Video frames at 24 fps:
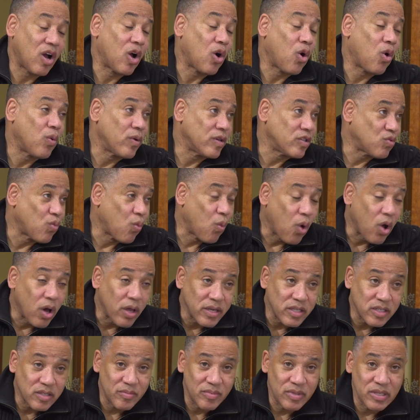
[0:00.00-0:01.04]
I always
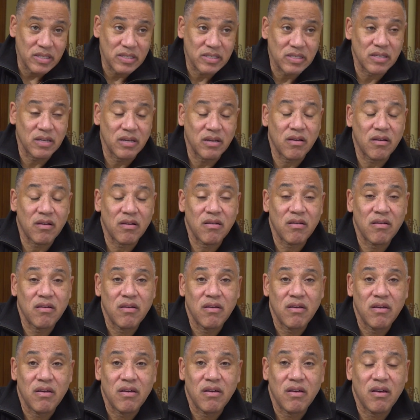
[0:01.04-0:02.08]
wanted to be a singer,
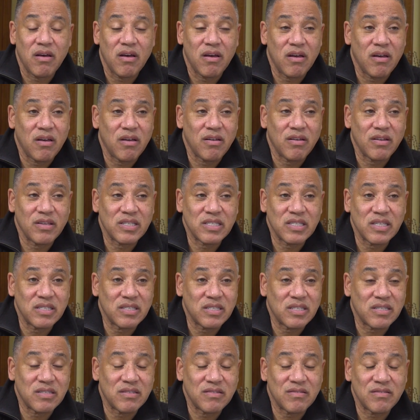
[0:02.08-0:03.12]

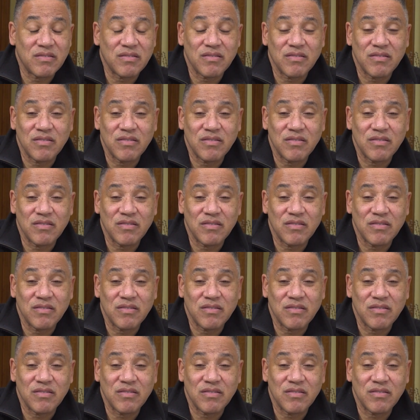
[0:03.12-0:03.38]
since,